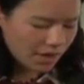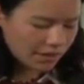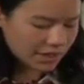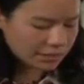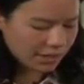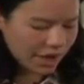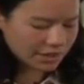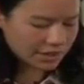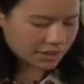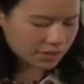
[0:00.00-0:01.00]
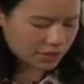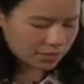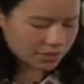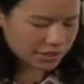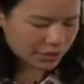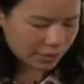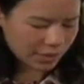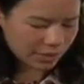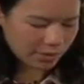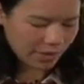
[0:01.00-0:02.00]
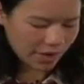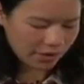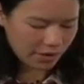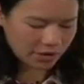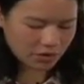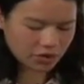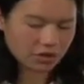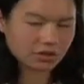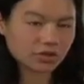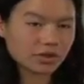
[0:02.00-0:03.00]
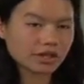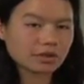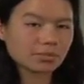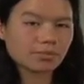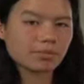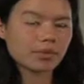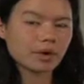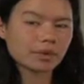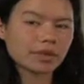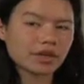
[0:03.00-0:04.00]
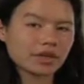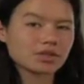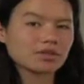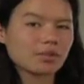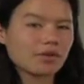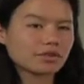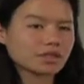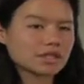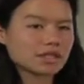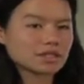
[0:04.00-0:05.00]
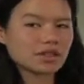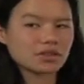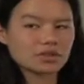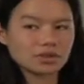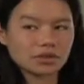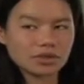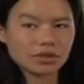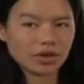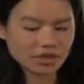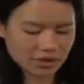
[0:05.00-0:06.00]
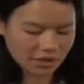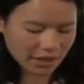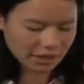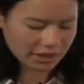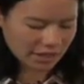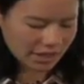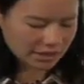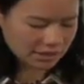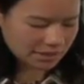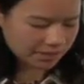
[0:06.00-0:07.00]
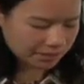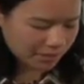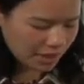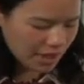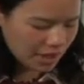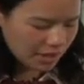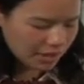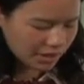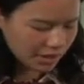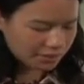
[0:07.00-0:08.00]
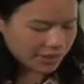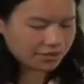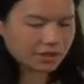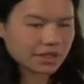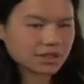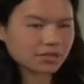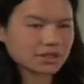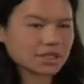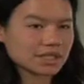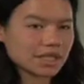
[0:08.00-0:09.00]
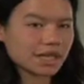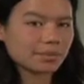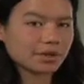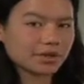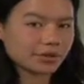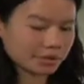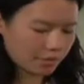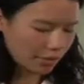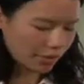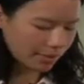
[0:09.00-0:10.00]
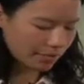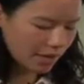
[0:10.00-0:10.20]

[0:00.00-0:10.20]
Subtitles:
this practice consumes an incredible amount of energy to transport the goods from overseas to their stores across the United States. The company released their sustainability report